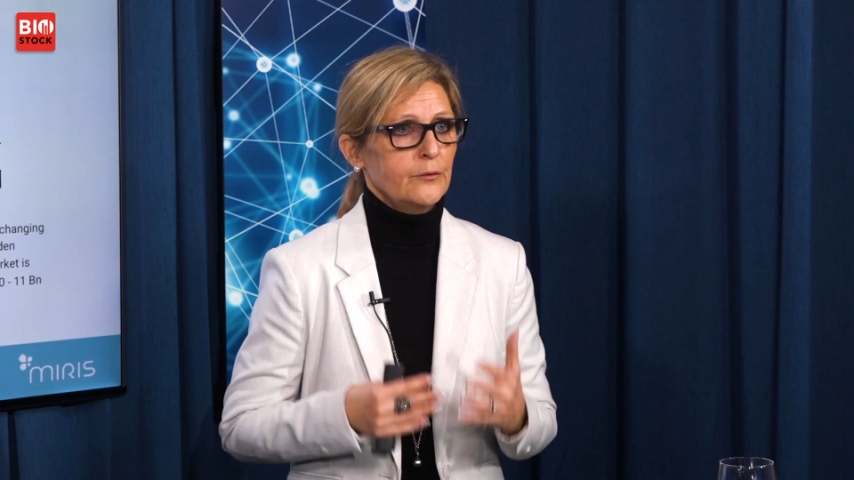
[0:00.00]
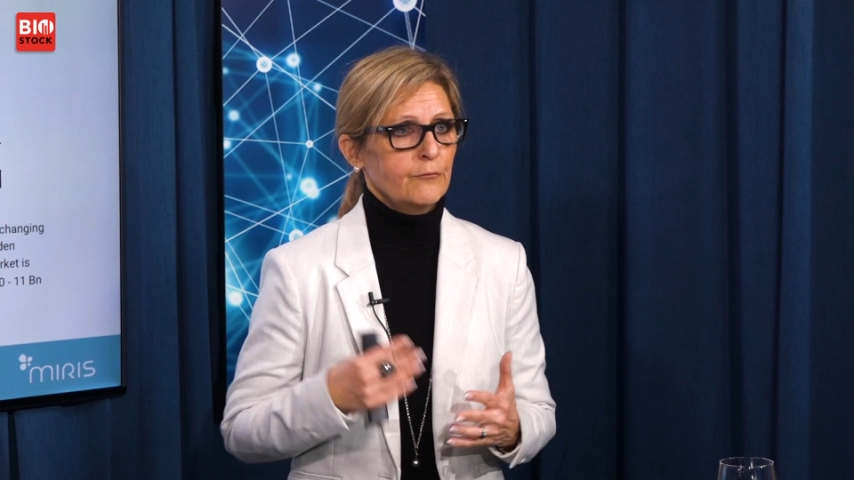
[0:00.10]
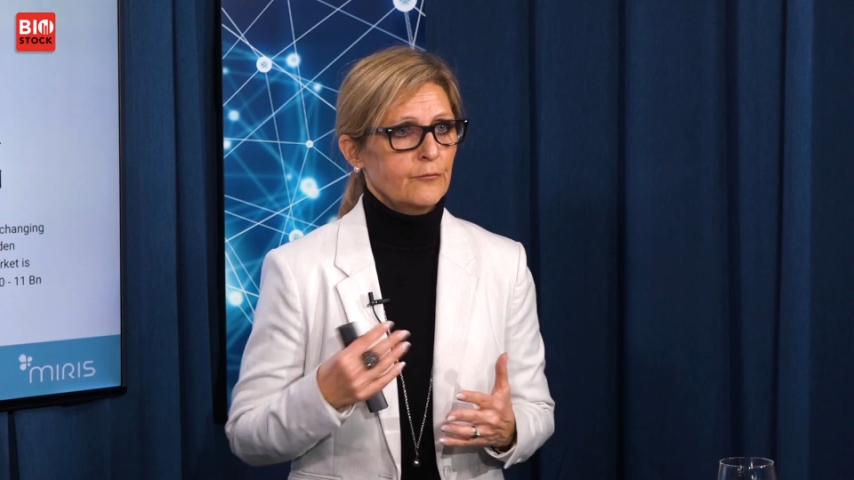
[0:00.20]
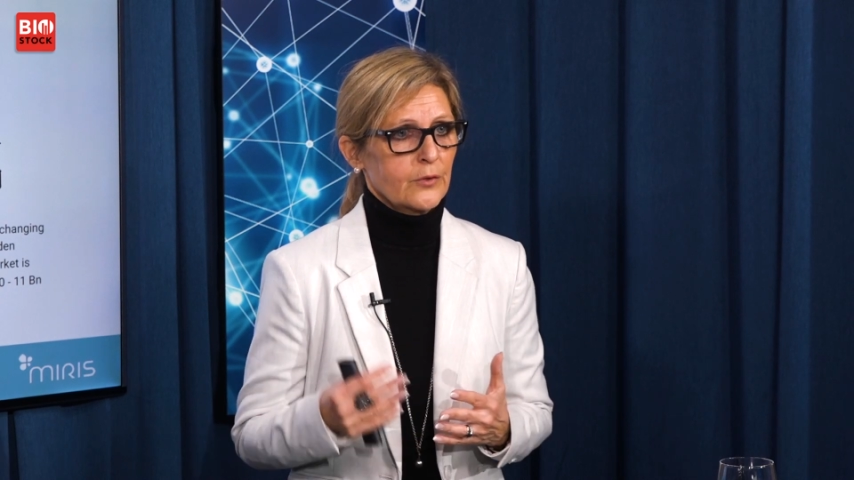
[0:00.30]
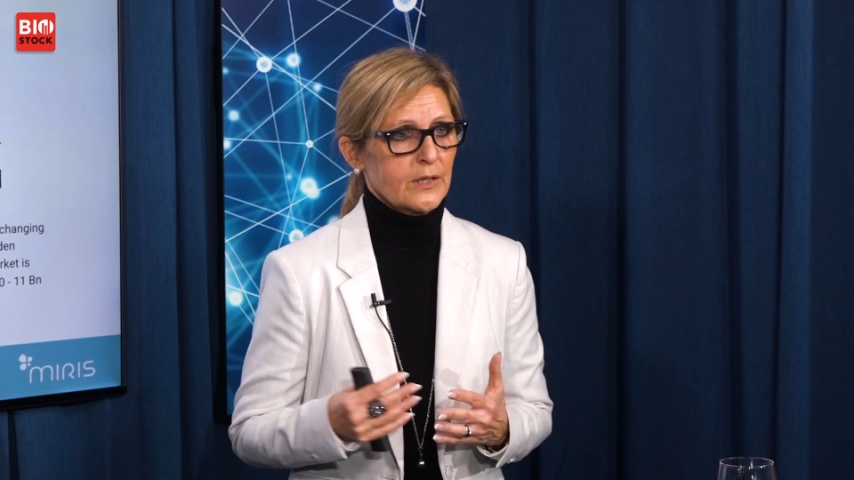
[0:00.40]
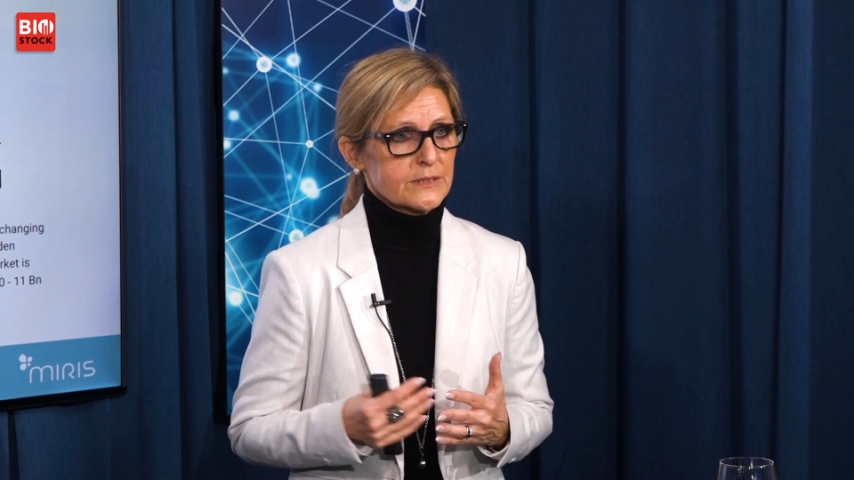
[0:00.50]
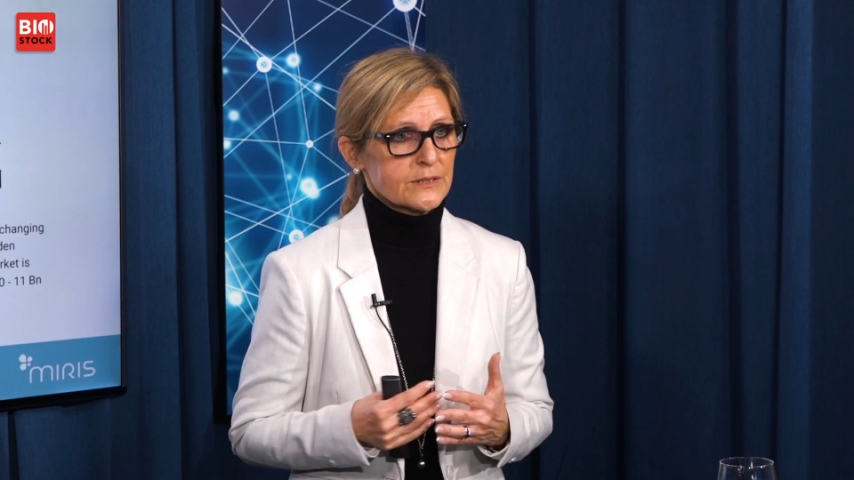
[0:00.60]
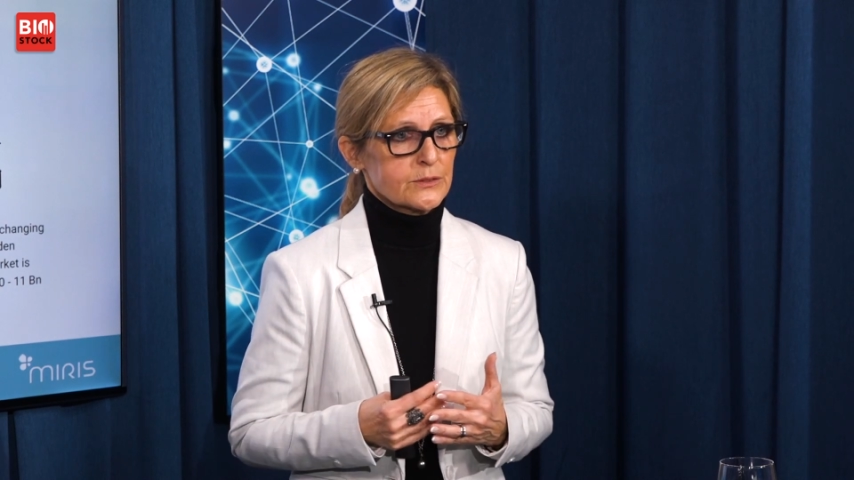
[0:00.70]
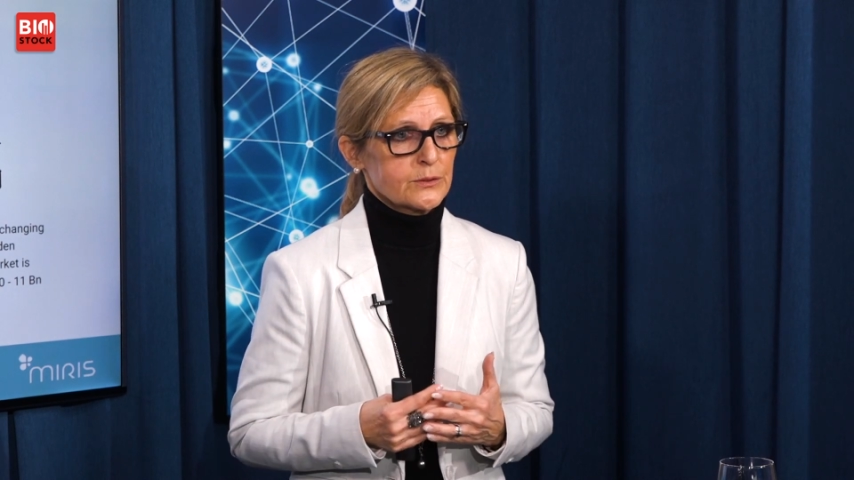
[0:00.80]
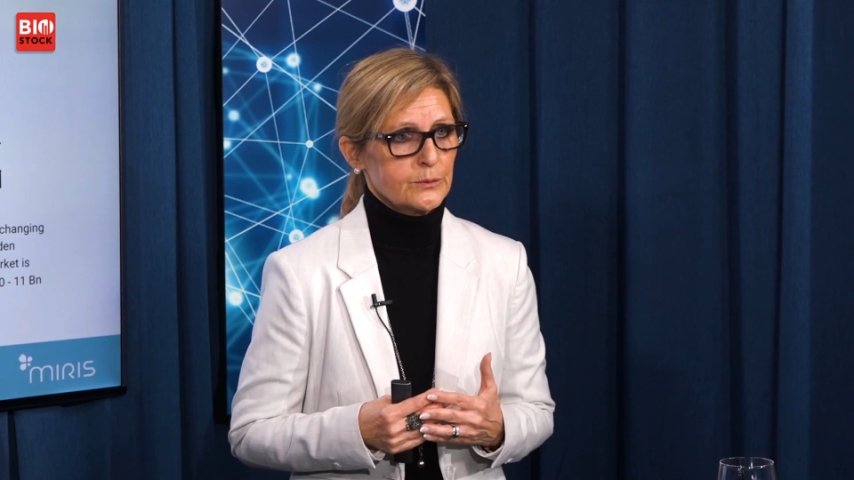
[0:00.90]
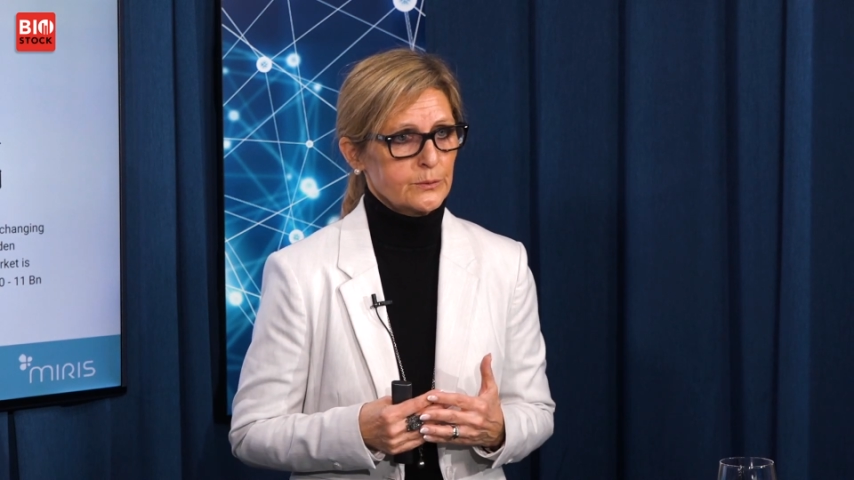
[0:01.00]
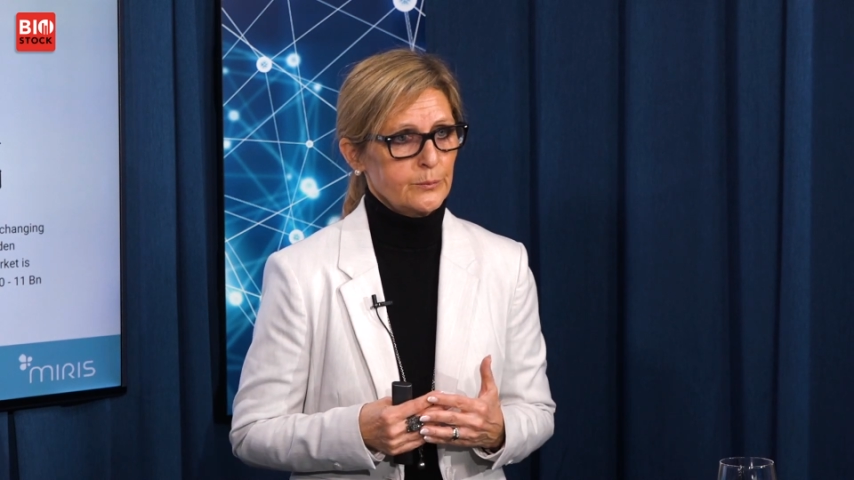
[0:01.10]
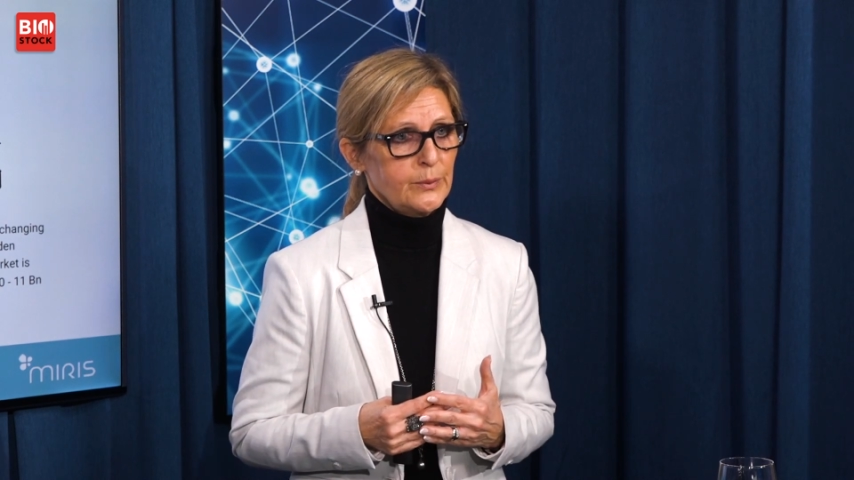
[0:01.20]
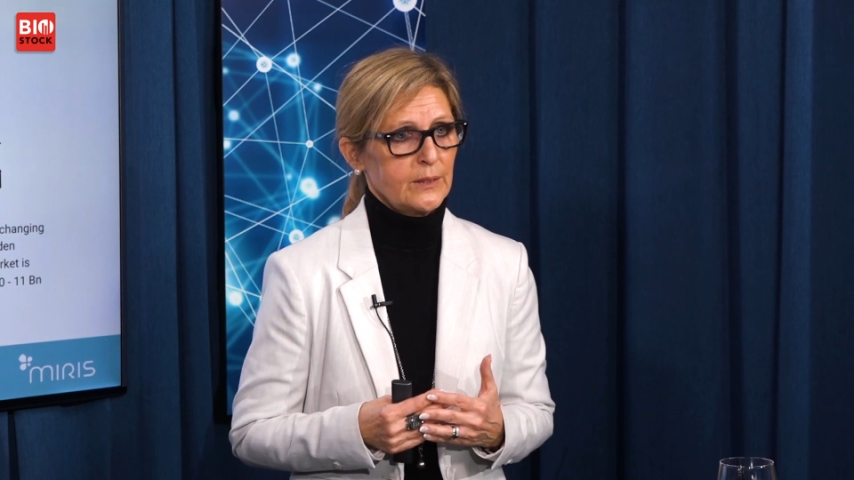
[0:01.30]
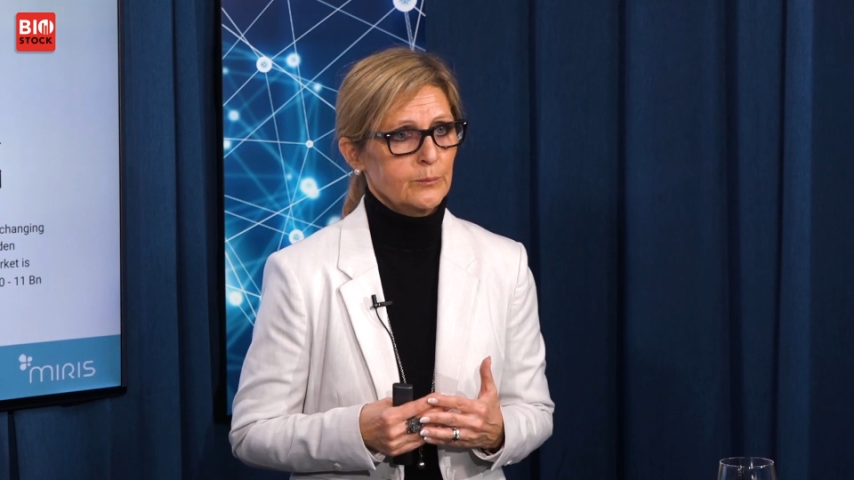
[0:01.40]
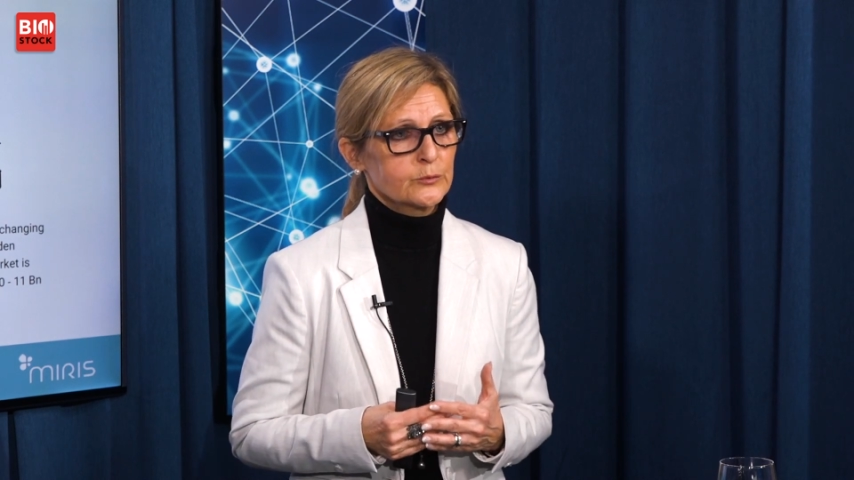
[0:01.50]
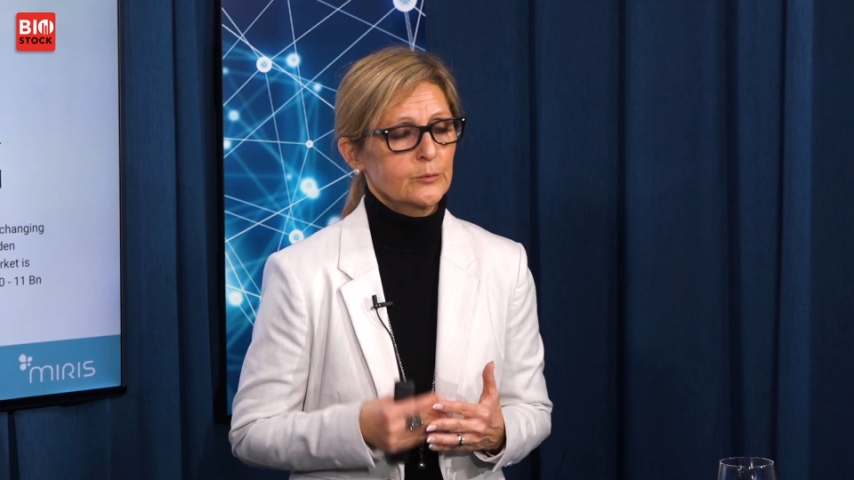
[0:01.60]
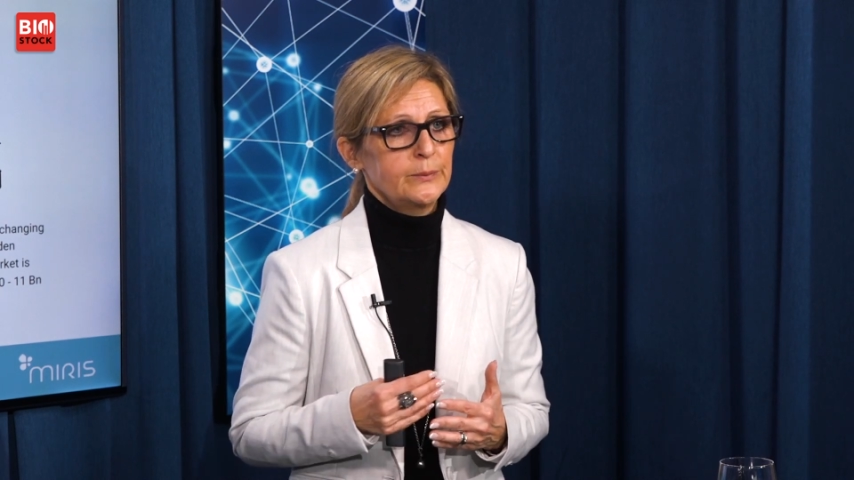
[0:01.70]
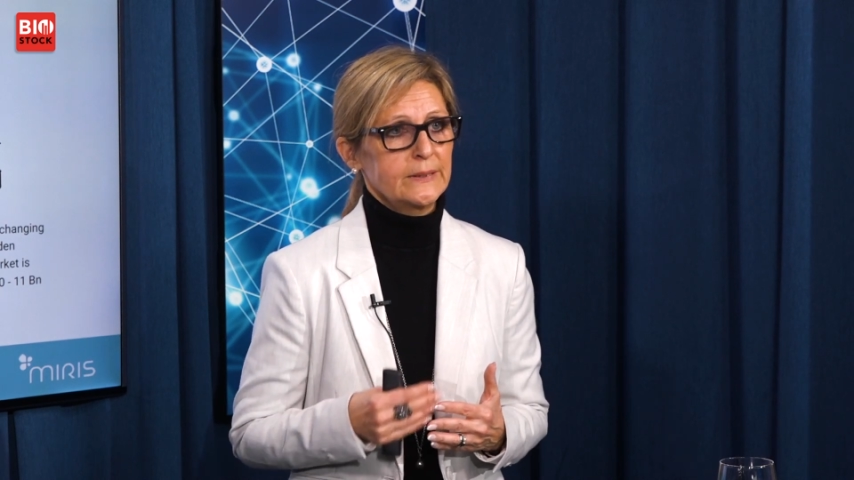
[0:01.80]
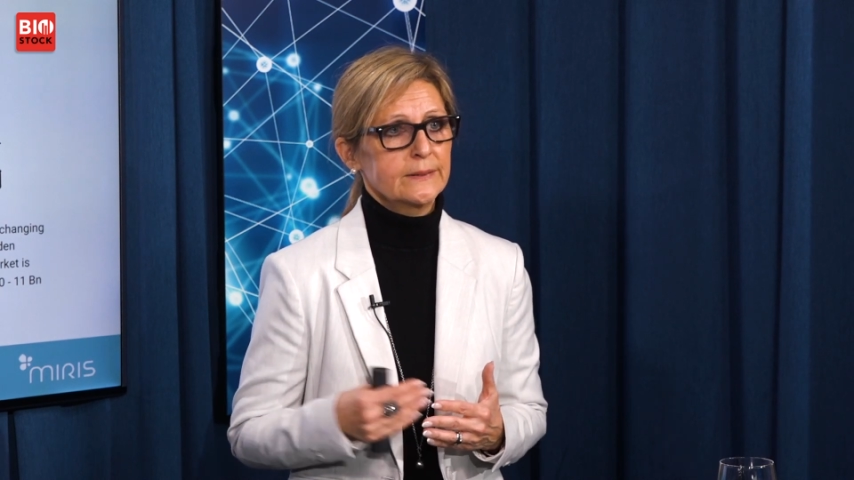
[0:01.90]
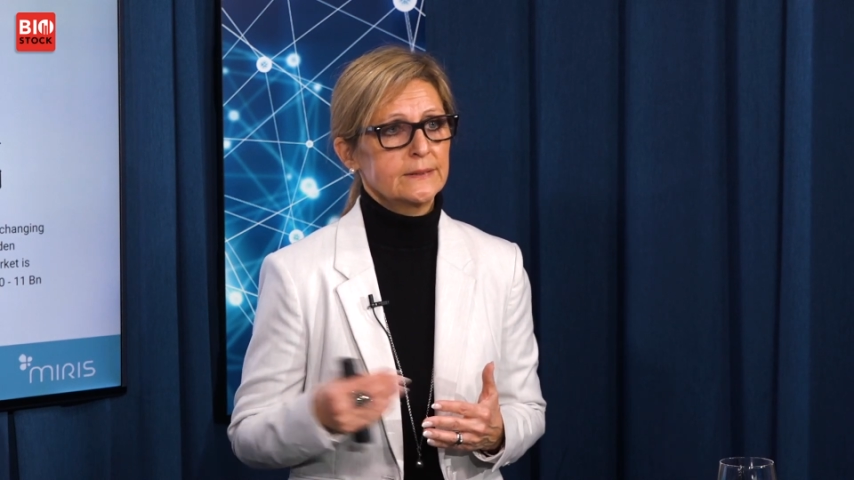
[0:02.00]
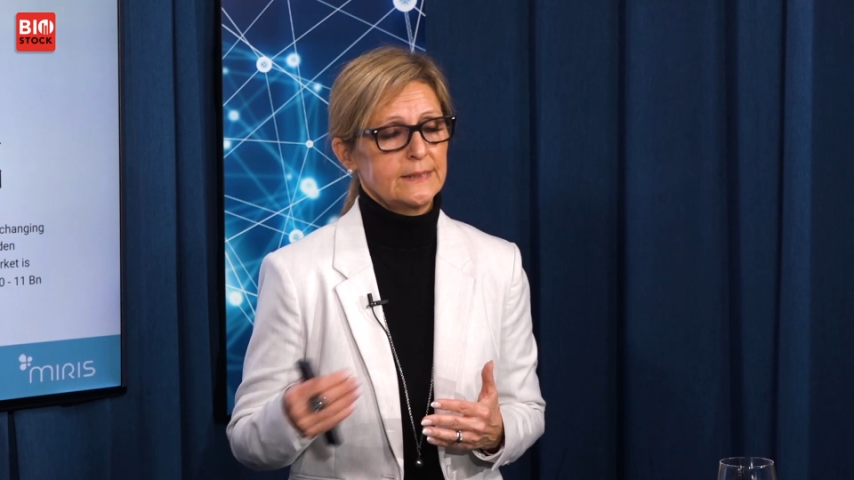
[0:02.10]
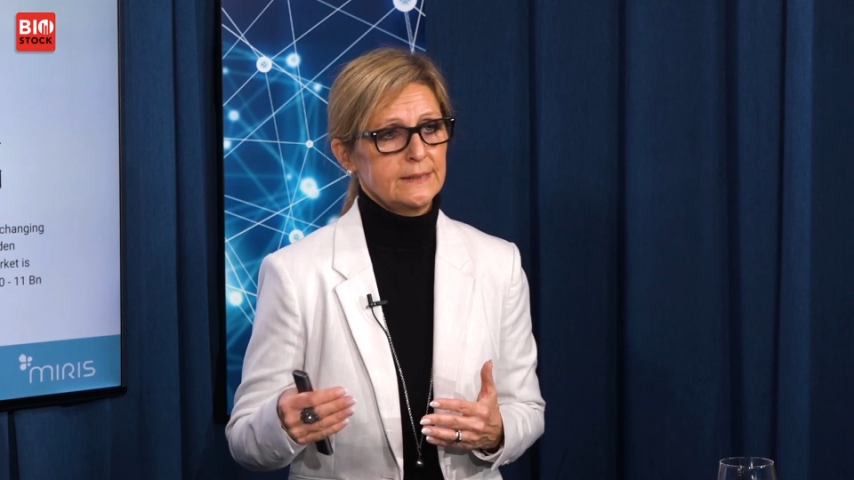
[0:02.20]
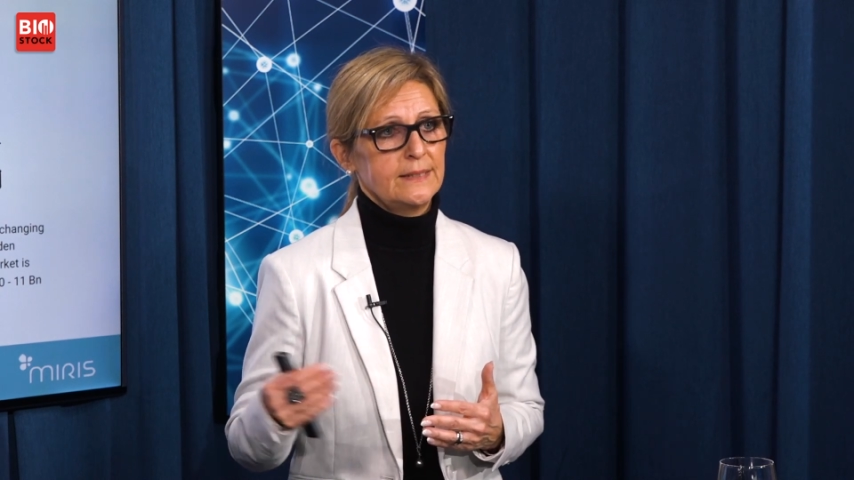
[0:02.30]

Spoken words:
for us to be able to build it